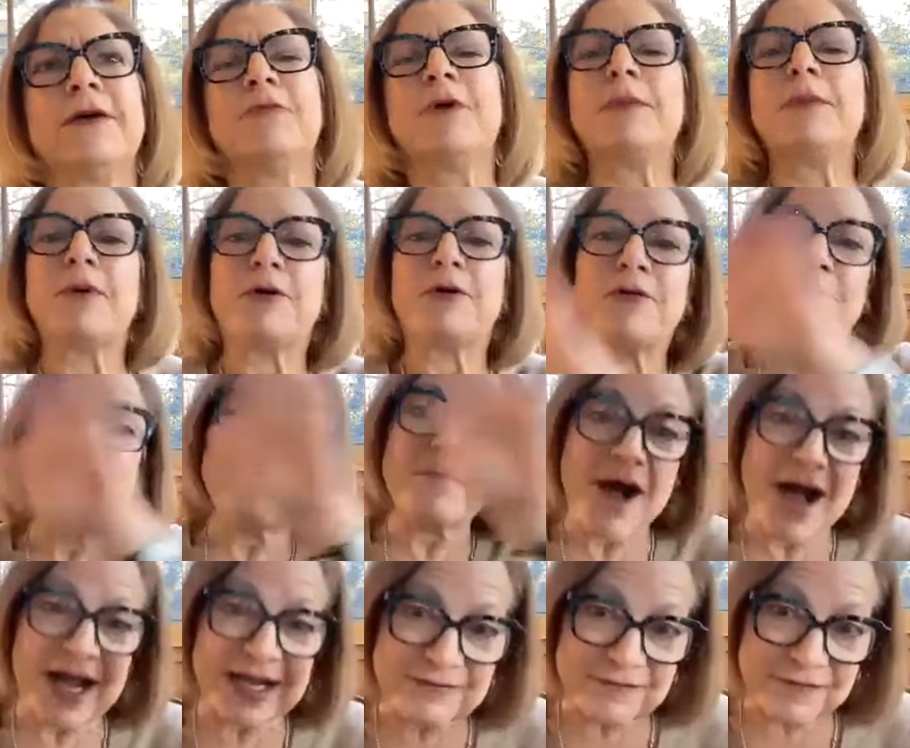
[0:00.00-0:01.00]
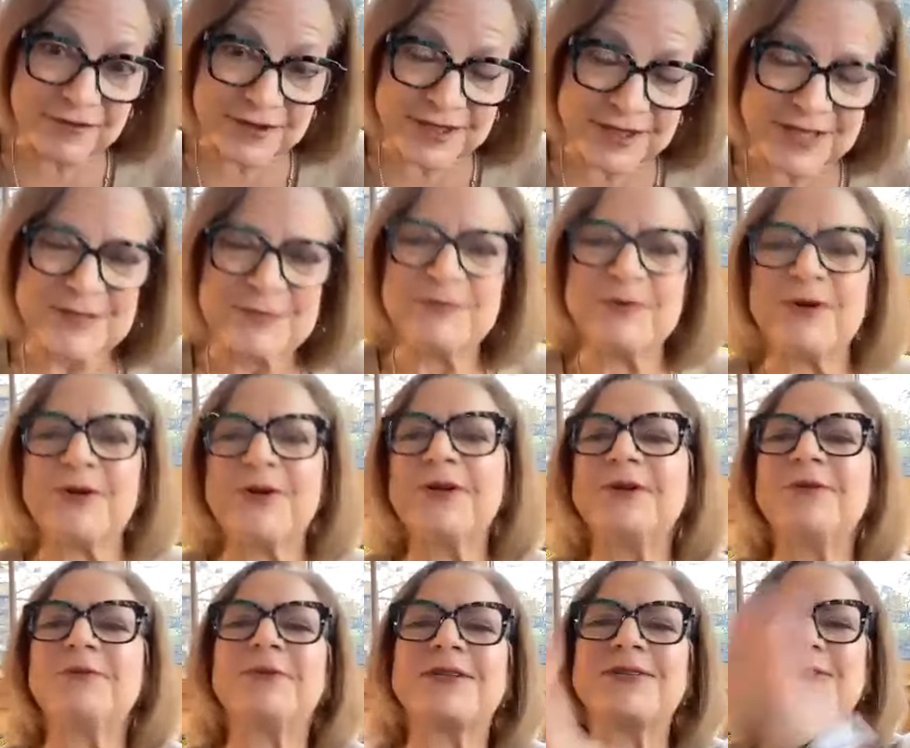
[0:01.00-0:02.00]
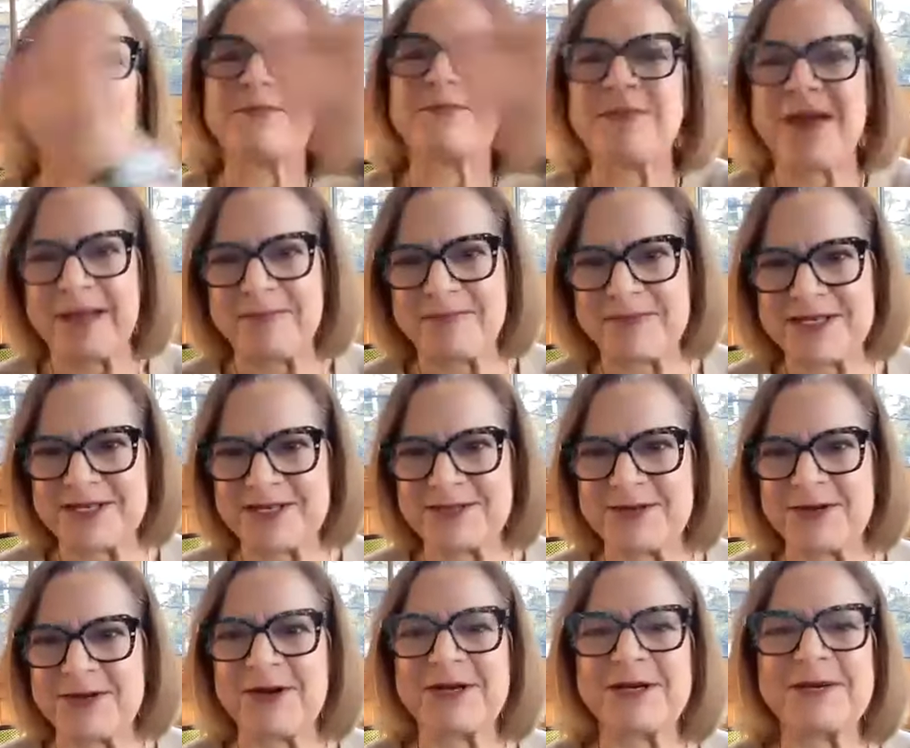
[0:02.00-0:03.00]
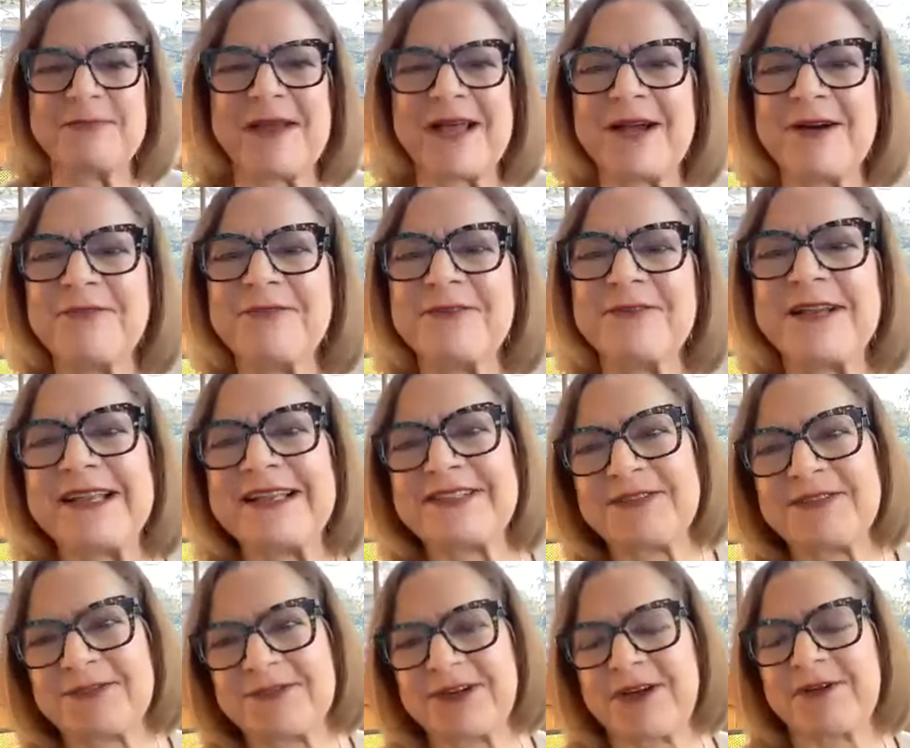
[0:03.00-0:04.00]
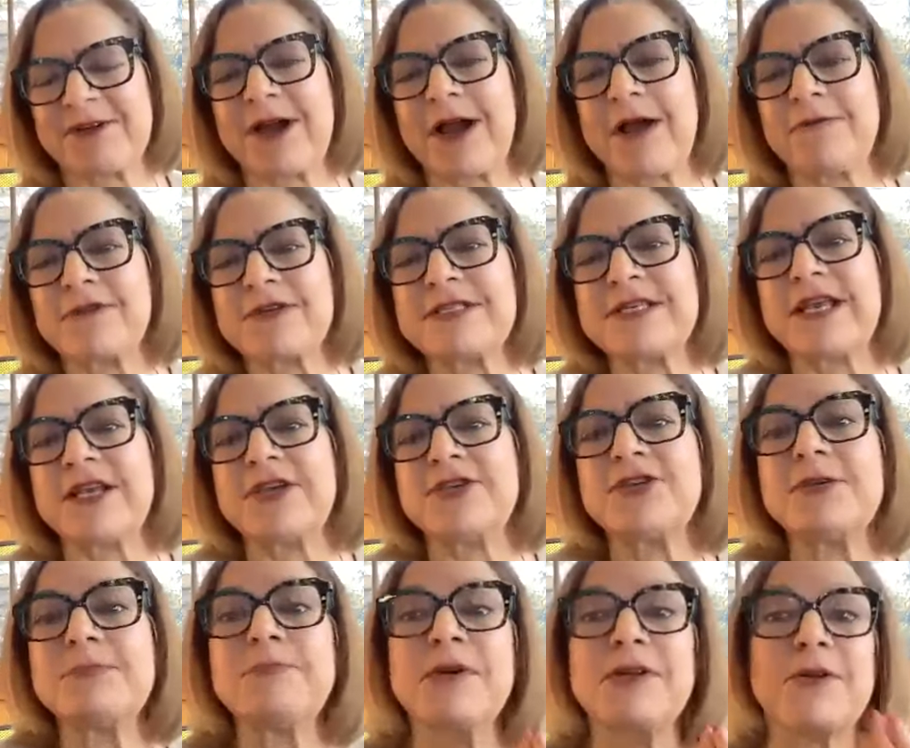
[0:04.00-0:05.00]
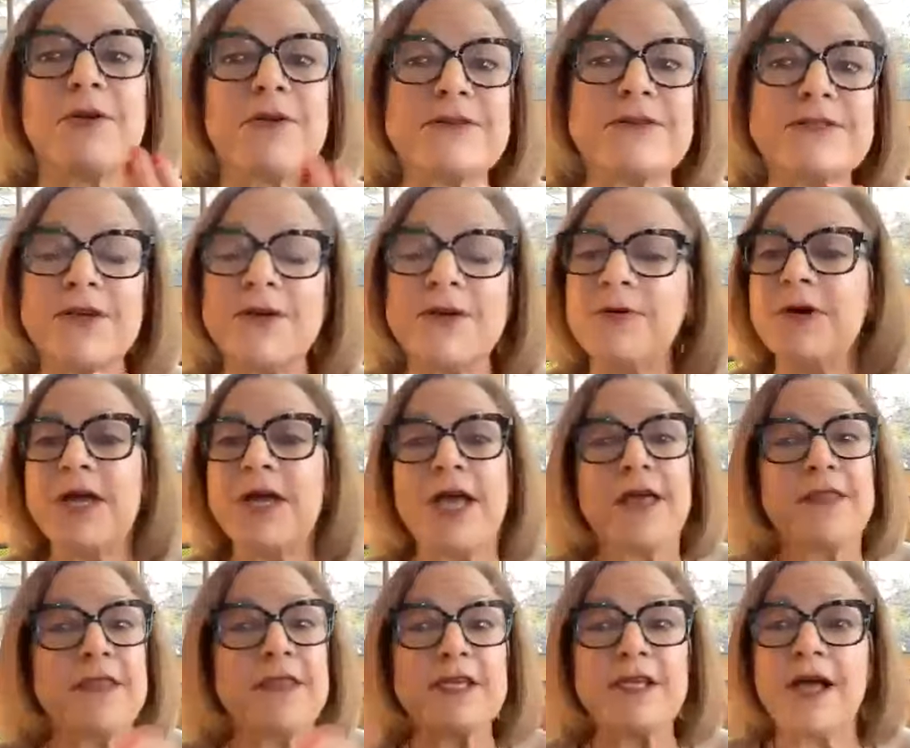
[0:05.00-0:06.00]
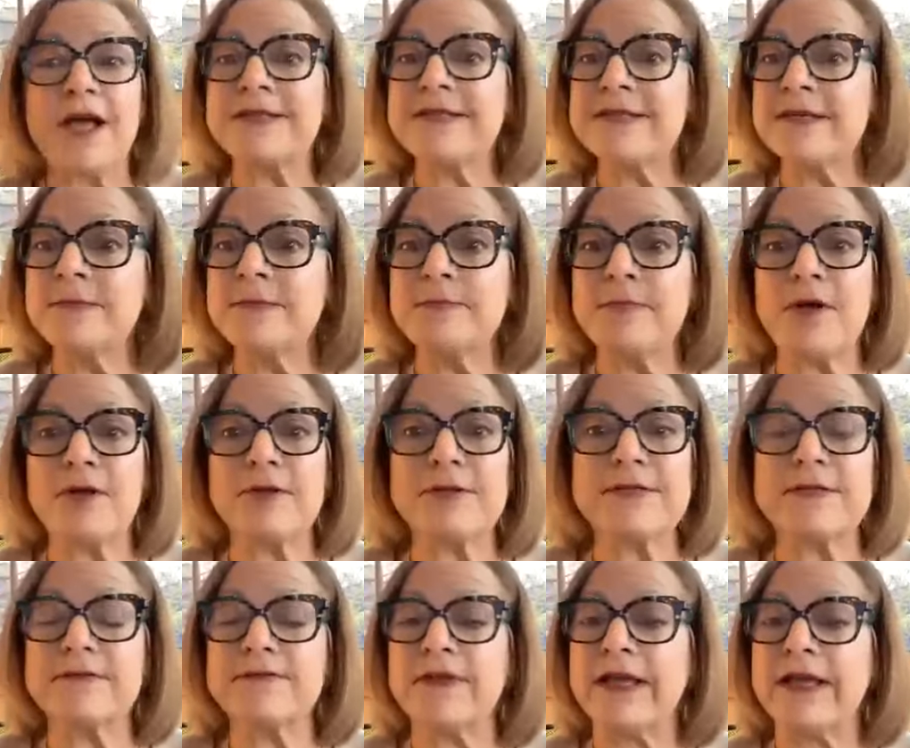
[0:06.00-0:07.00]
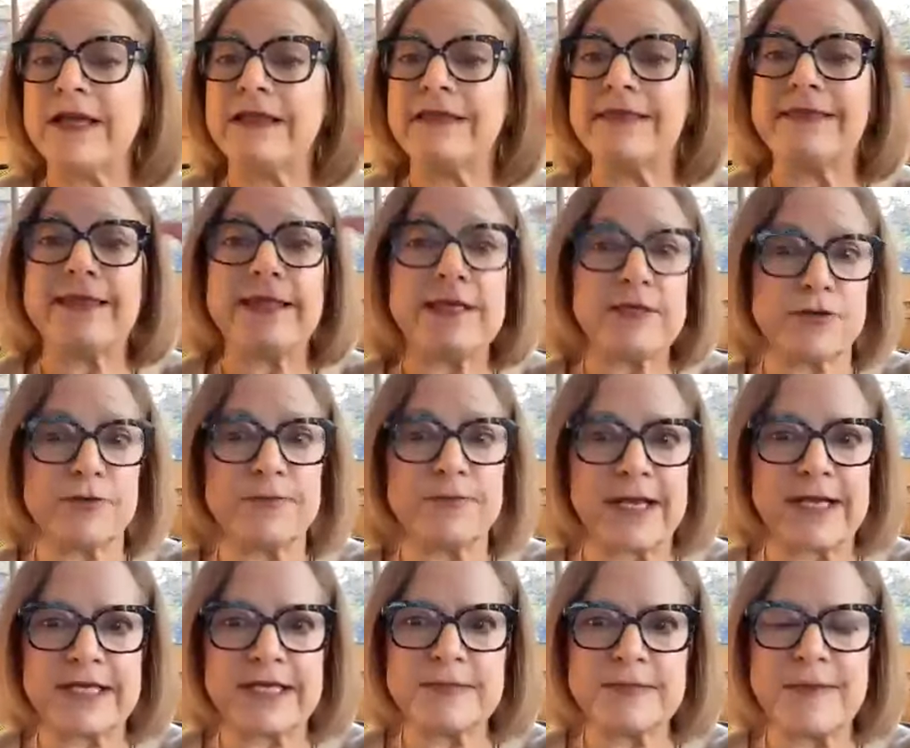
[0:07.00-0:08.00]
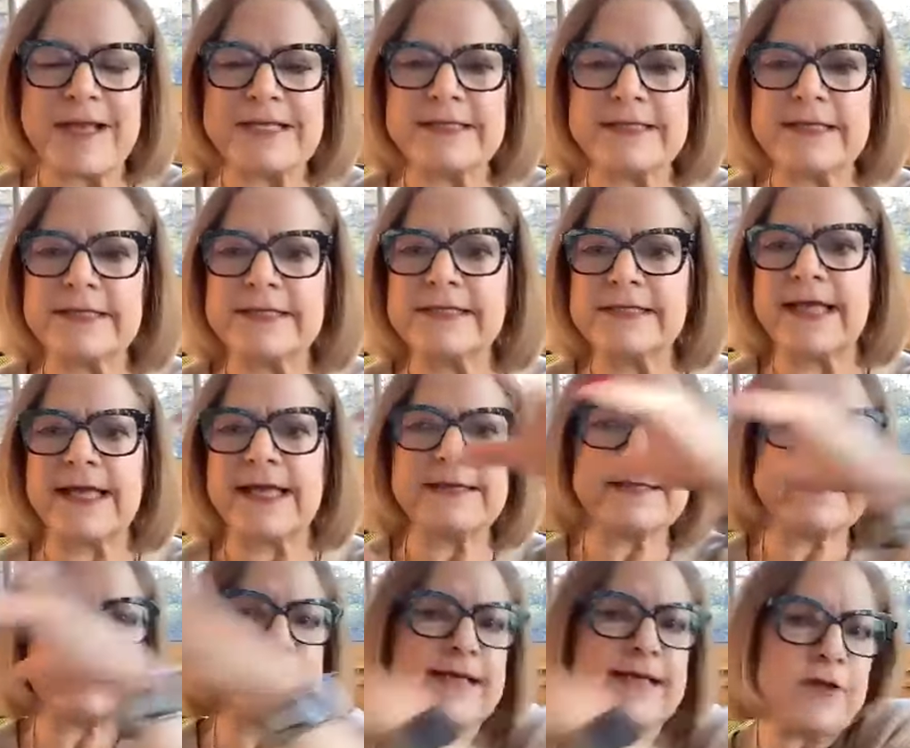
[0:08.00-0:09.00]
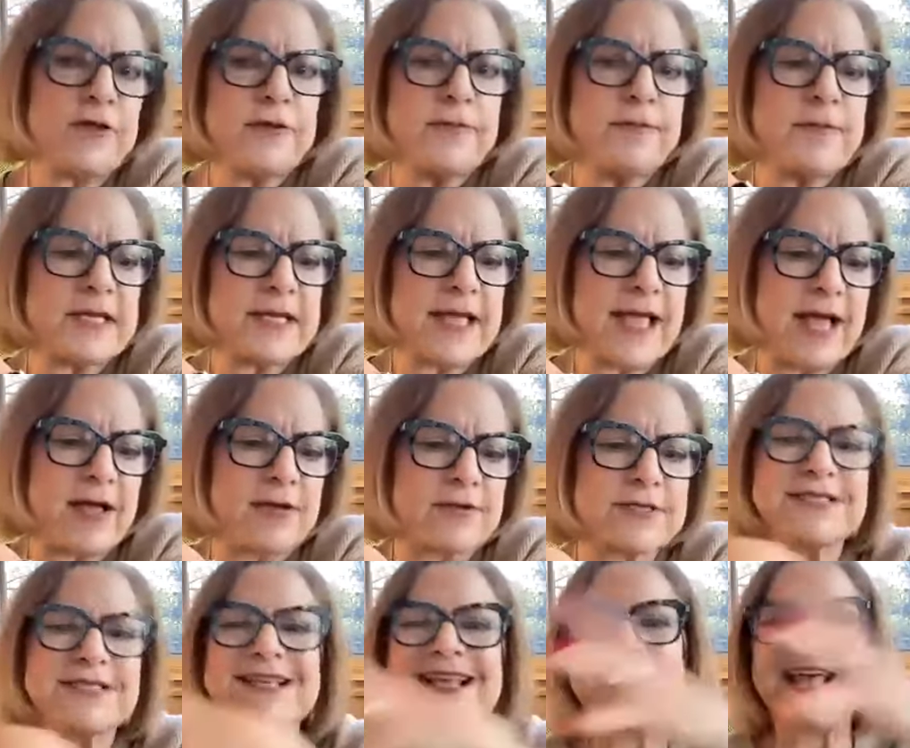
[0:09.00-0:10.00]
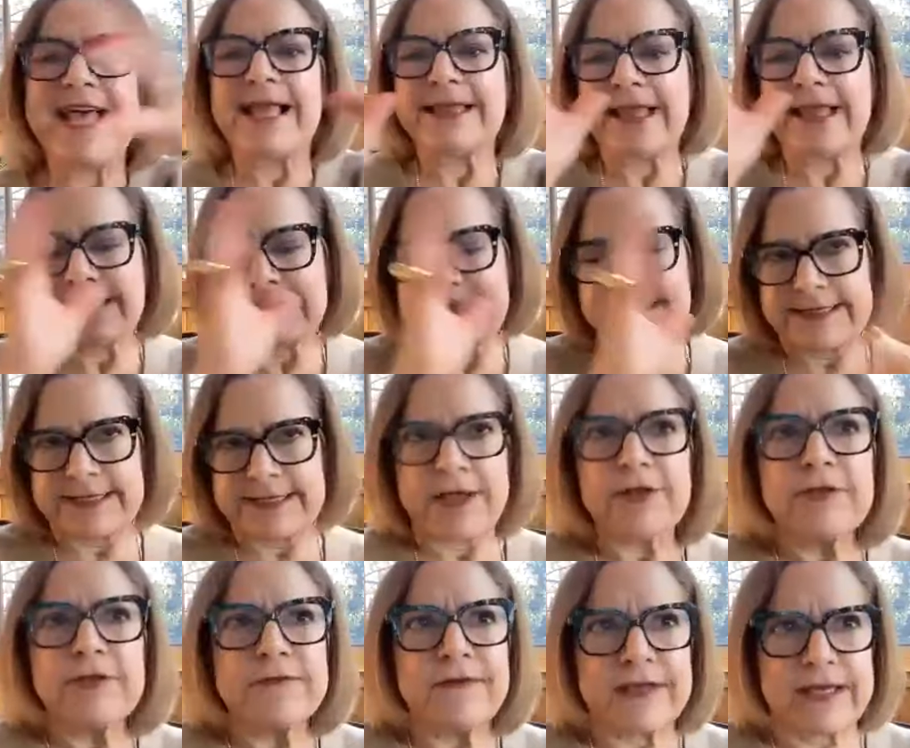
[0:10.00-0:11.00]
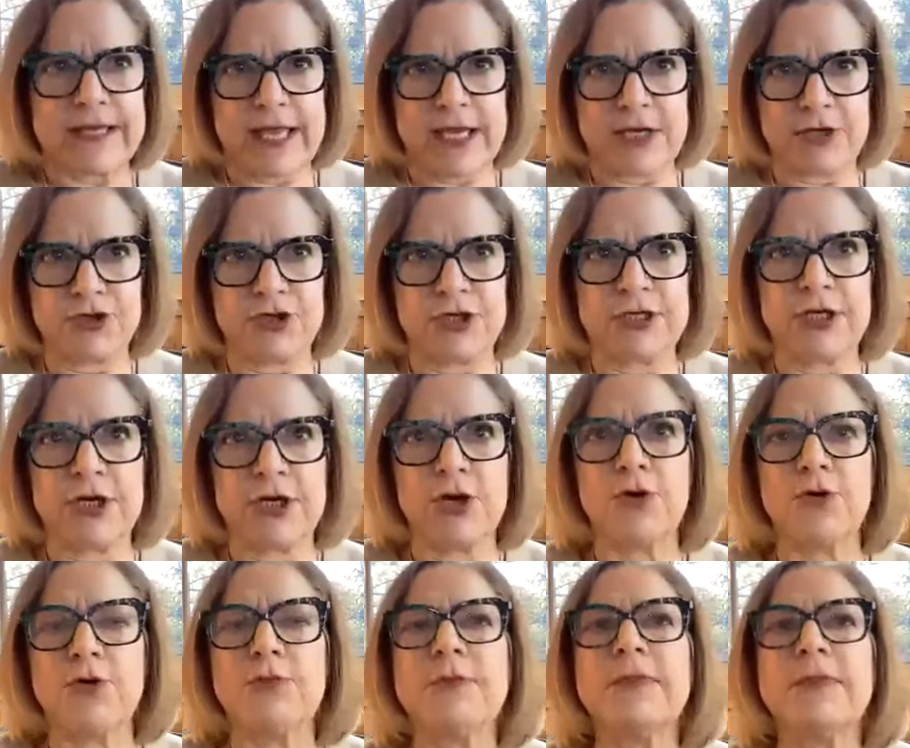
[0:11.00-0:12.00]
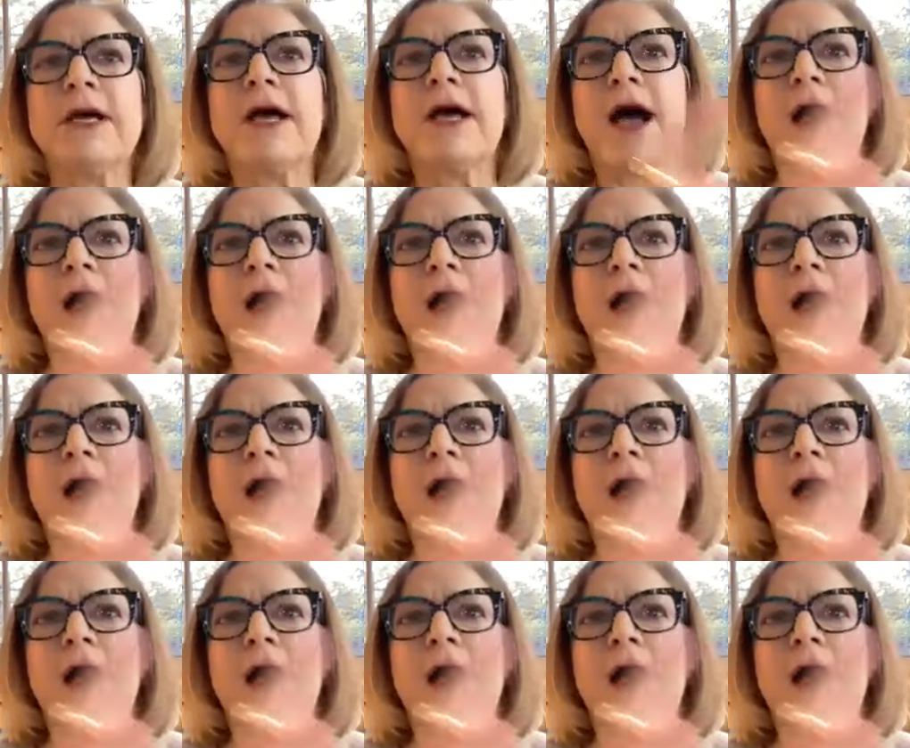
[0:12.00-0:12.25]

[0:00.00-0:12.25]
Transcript: well, both mindfulness work, which I'm happy to talk about during our conversation, but also the nuts and bolts of like, these are my expenses. Let's sell the big house. Let's sell the vacation home.